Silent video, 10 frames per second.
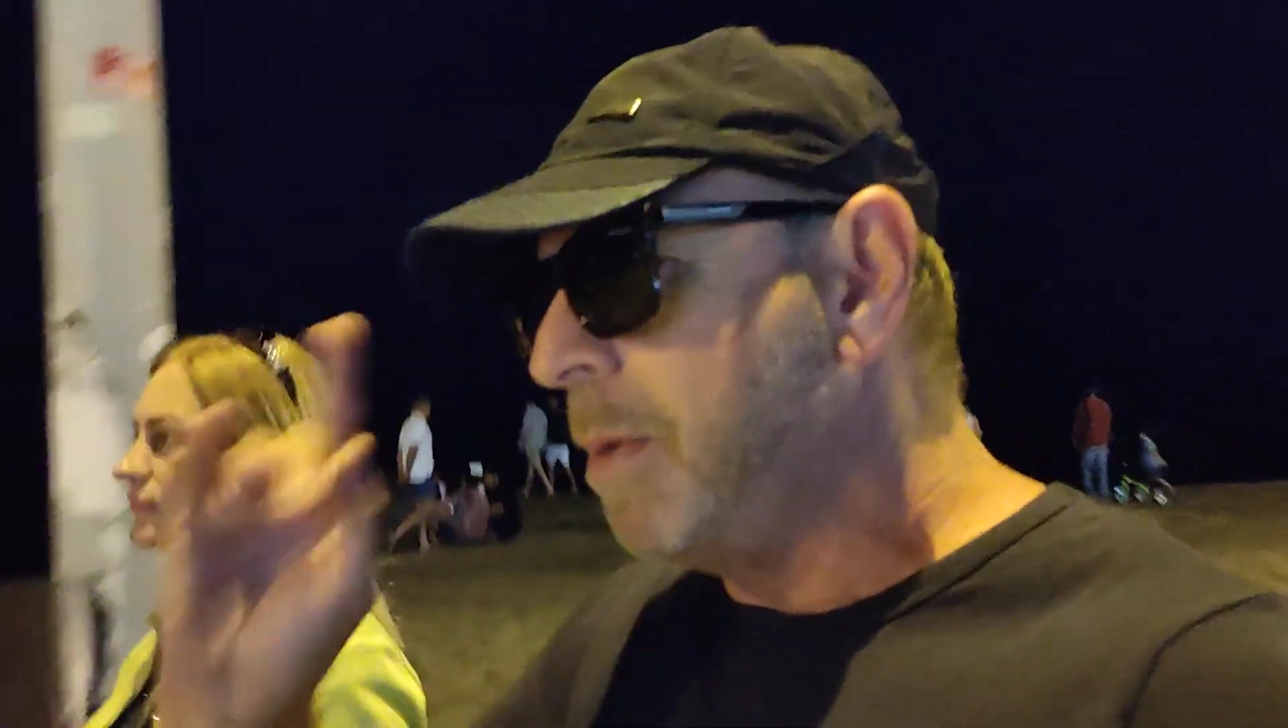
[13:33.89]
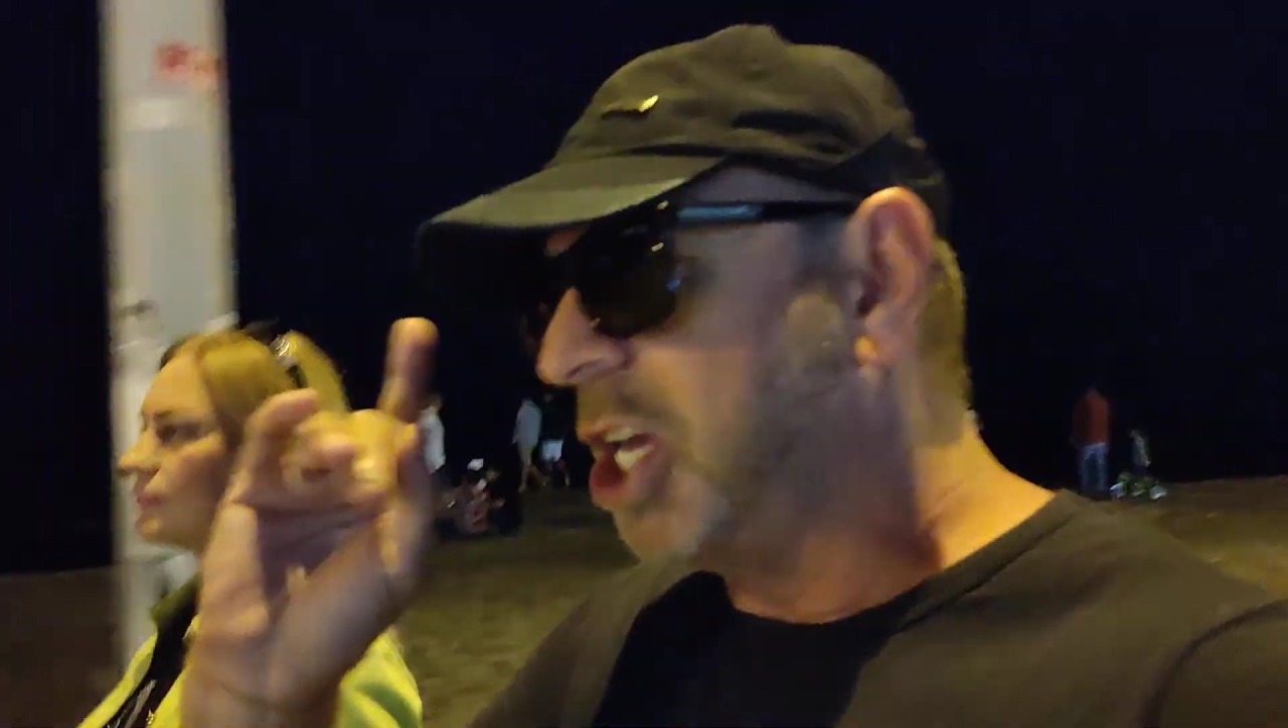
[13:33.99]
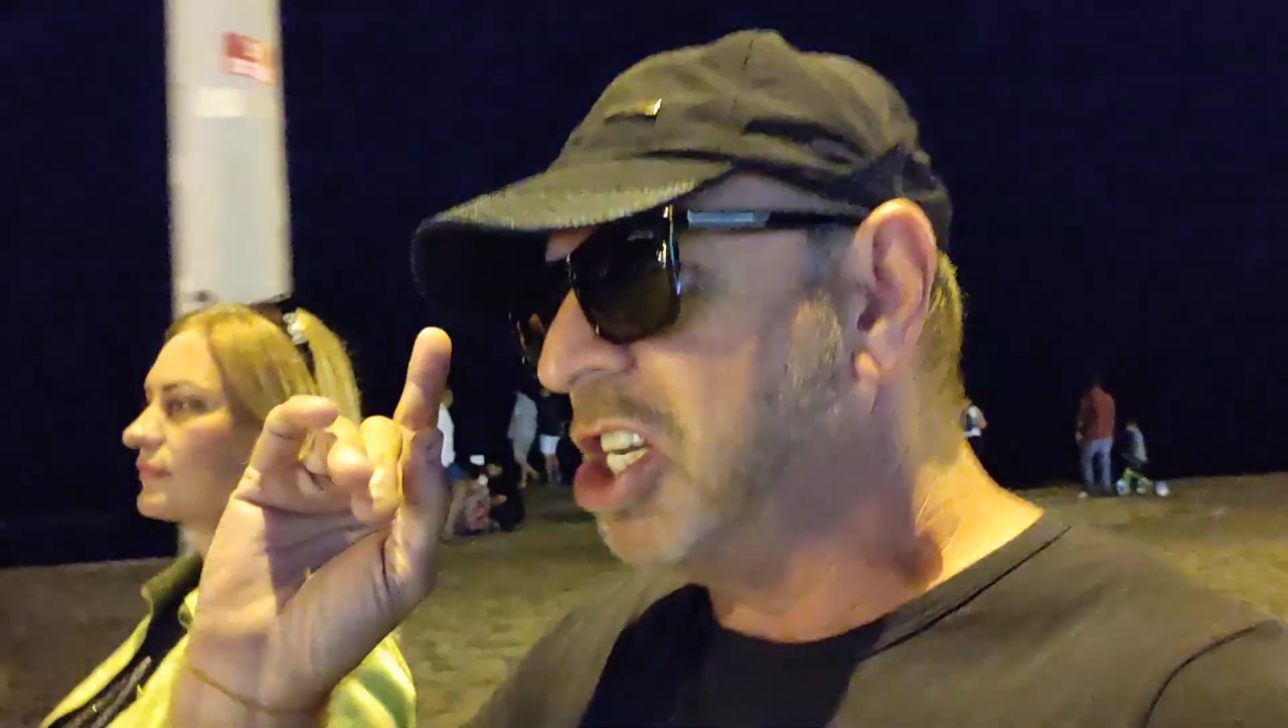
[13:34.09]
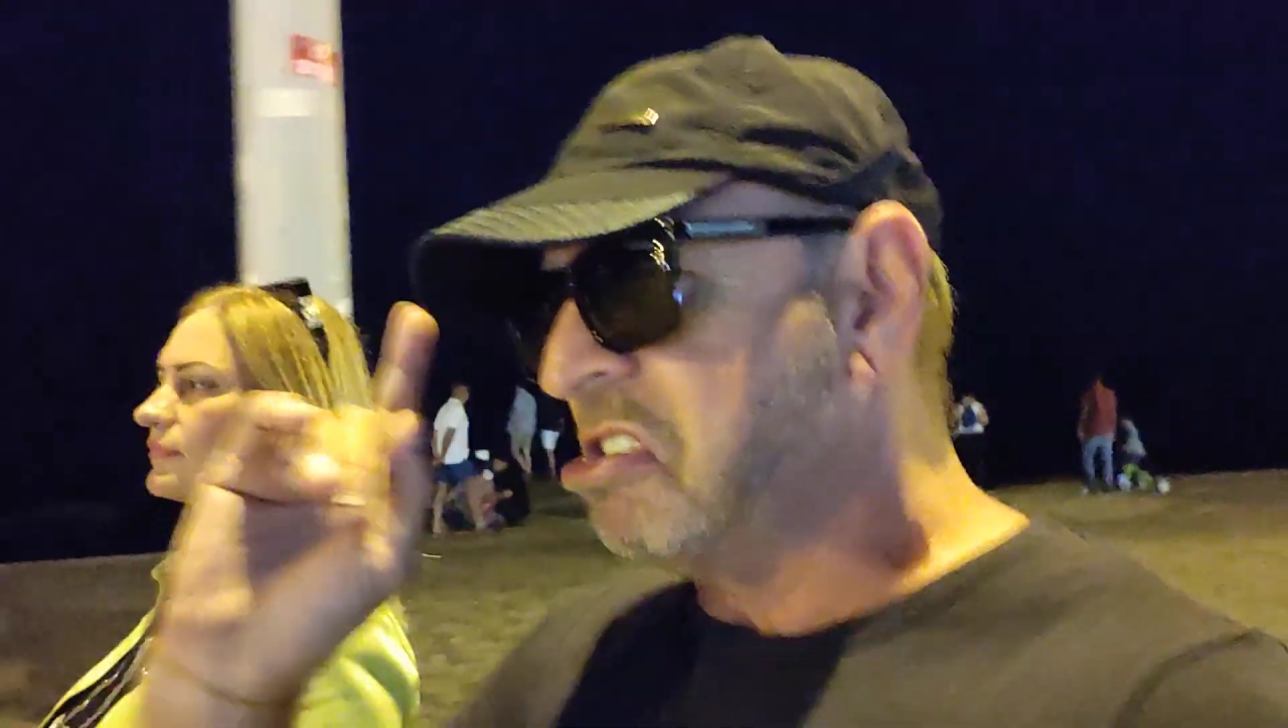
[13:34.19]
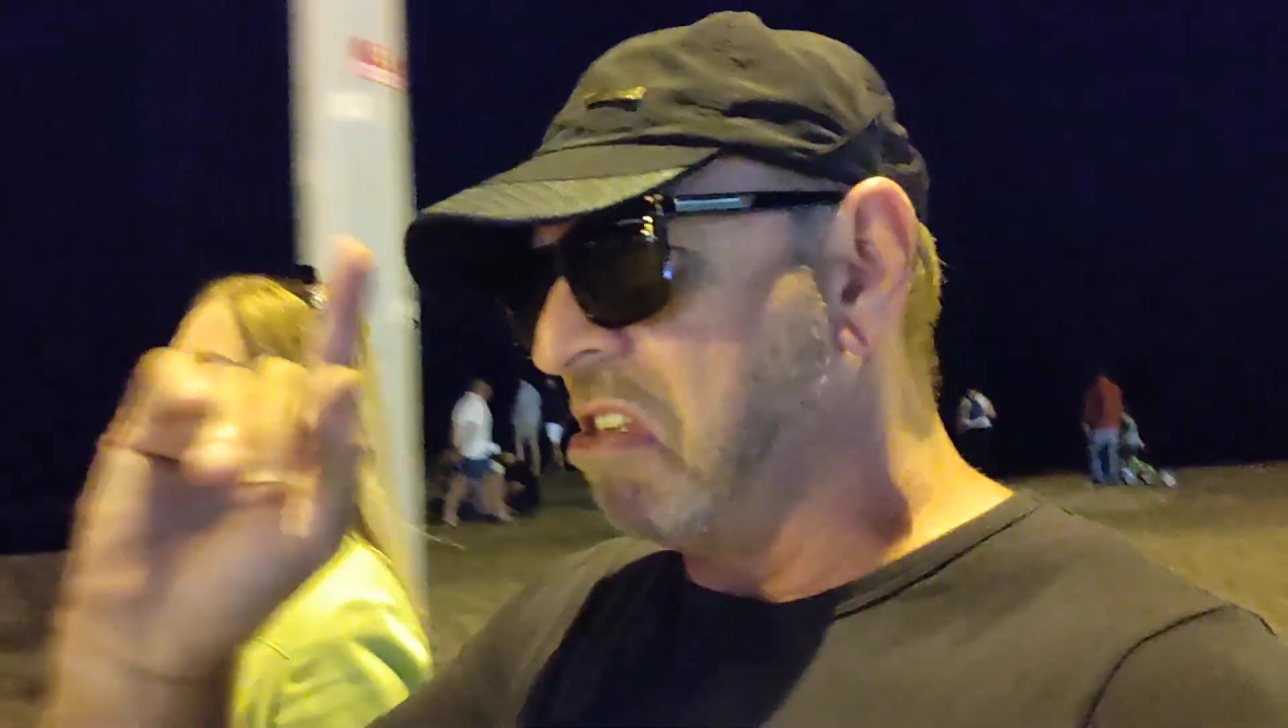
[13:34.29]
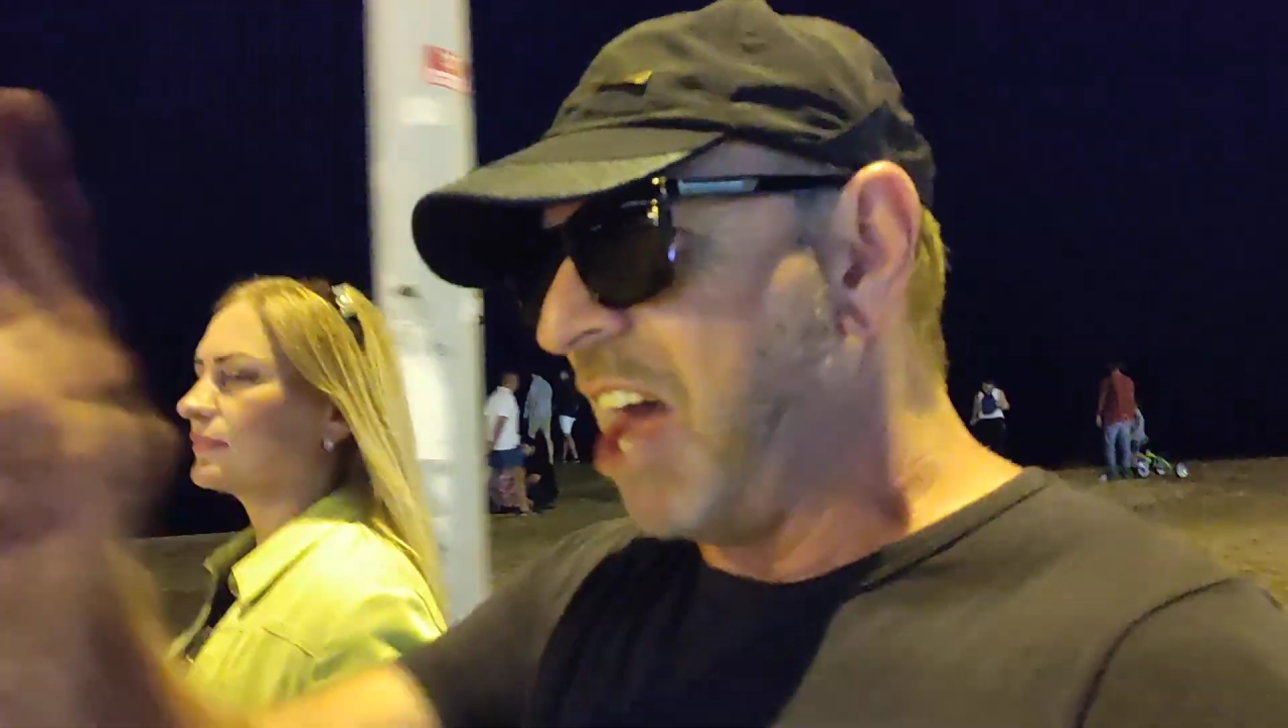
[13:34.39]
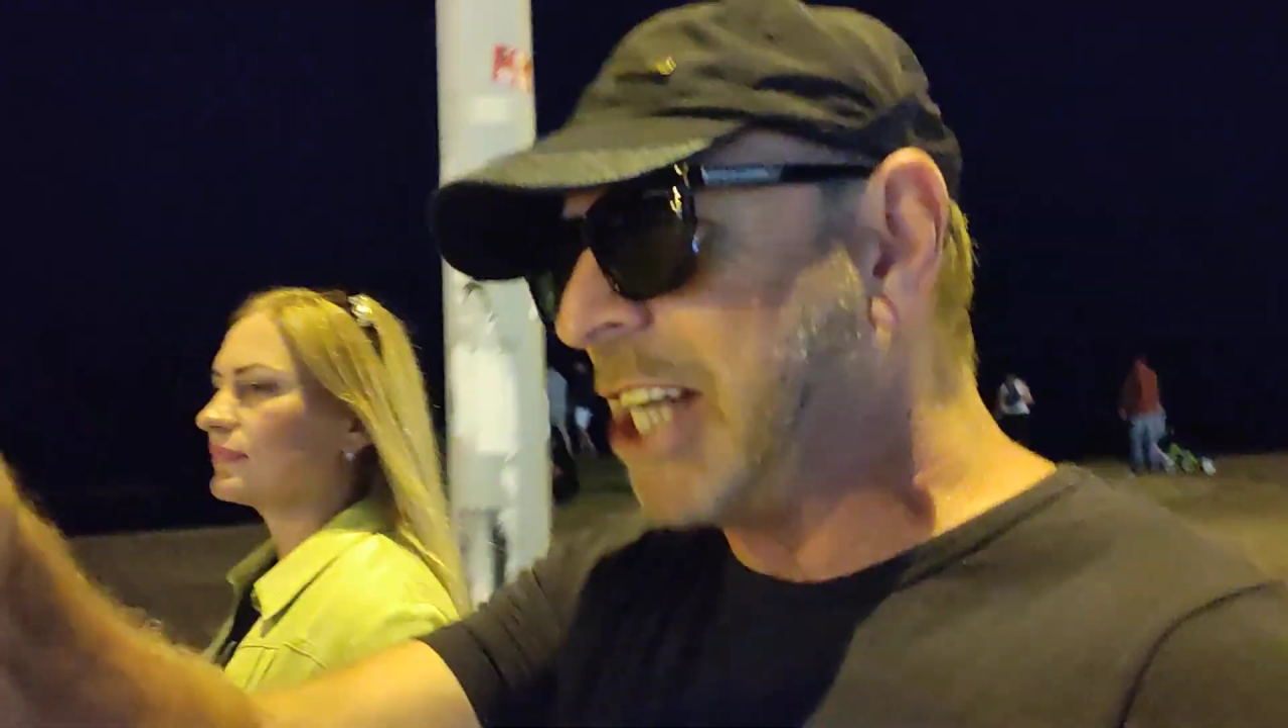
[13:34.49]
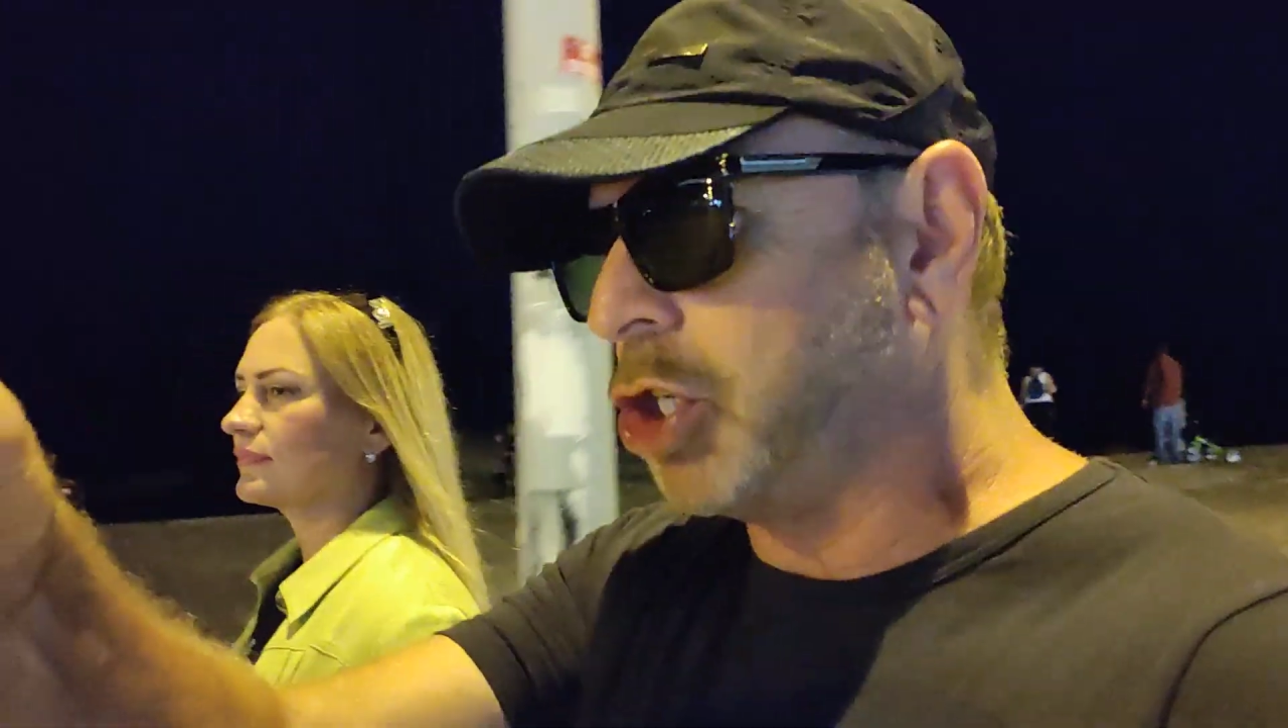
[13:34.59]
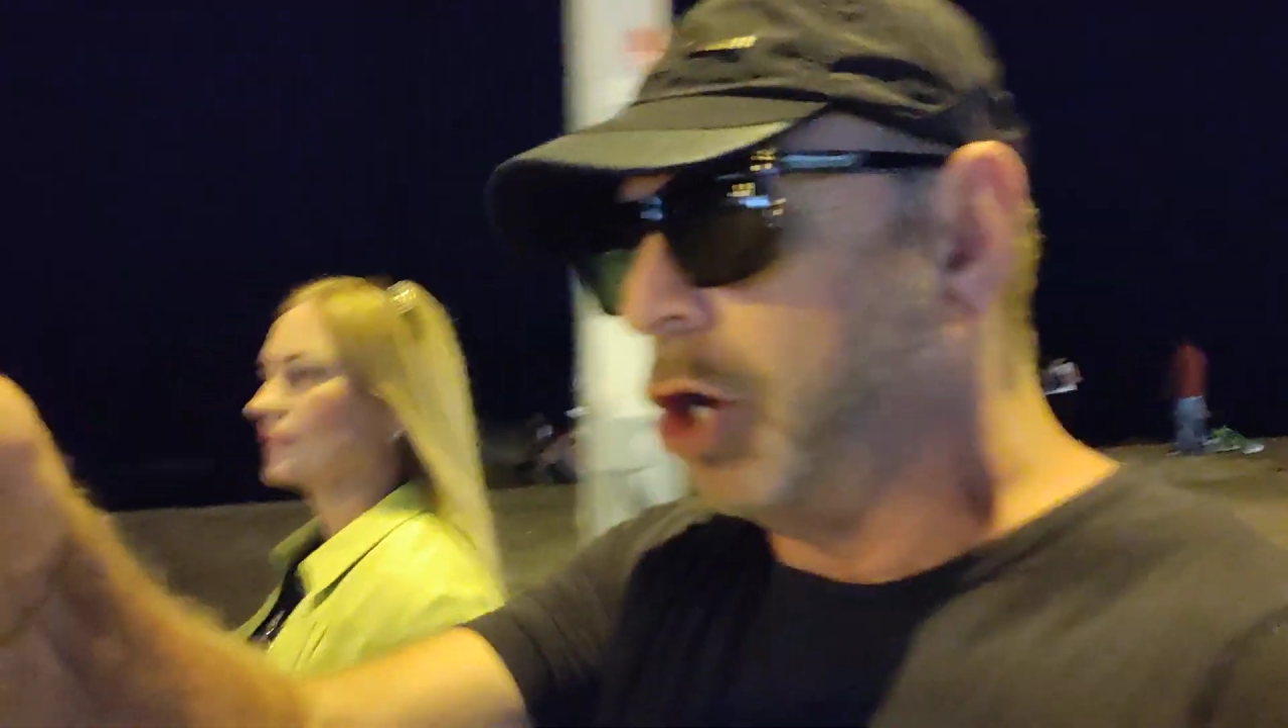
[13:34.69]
because that